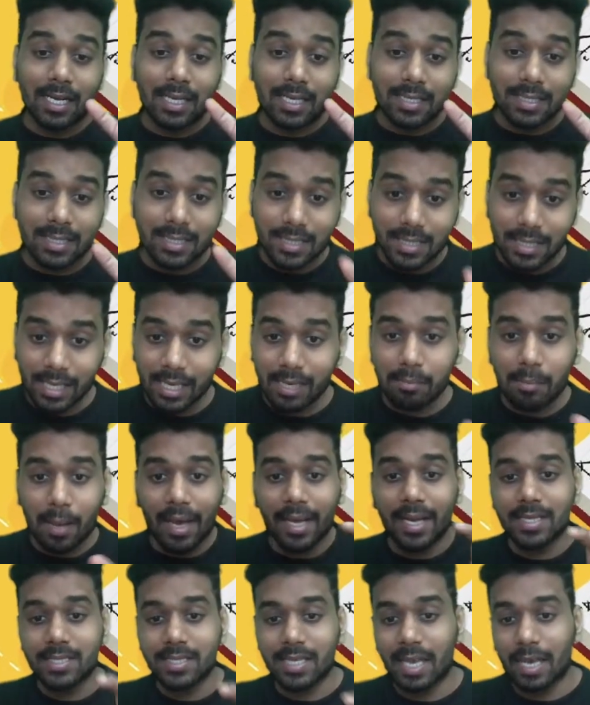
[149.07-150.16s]
C
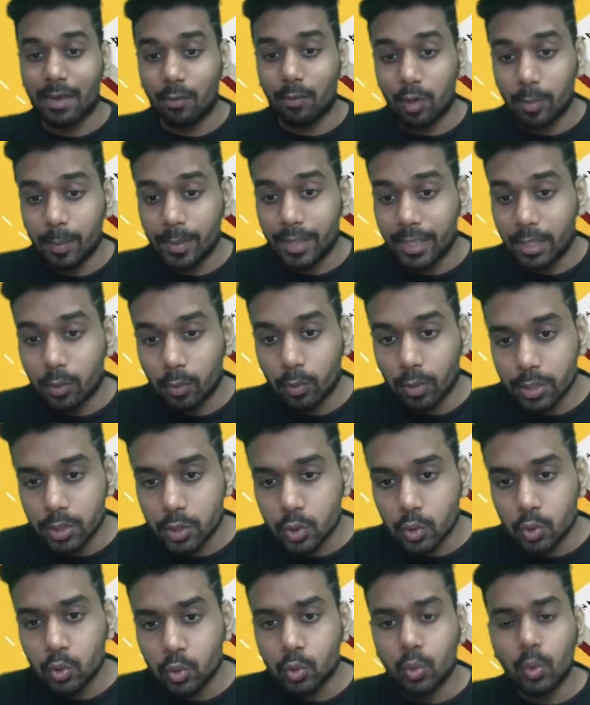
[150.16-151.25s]
minus A will be equals
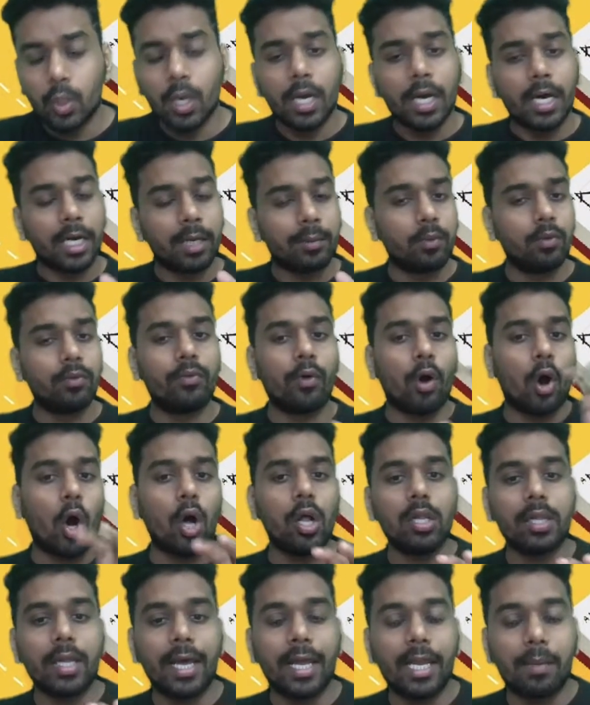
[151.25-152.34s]
to, remove
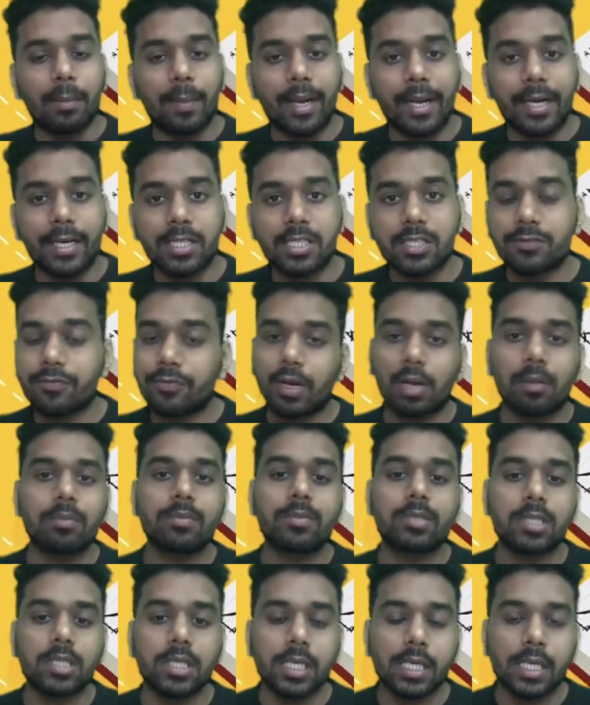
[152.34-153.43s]
all the elements from
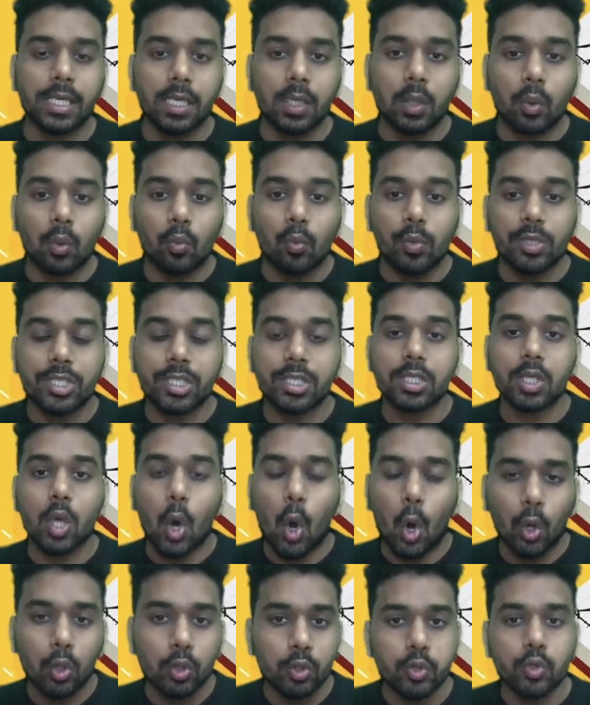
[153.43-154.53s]
C which is
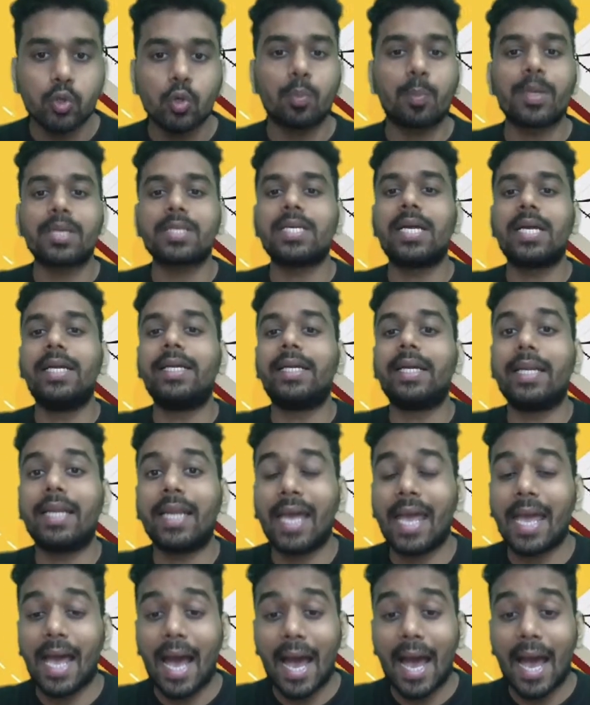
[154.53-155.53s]
also present in A.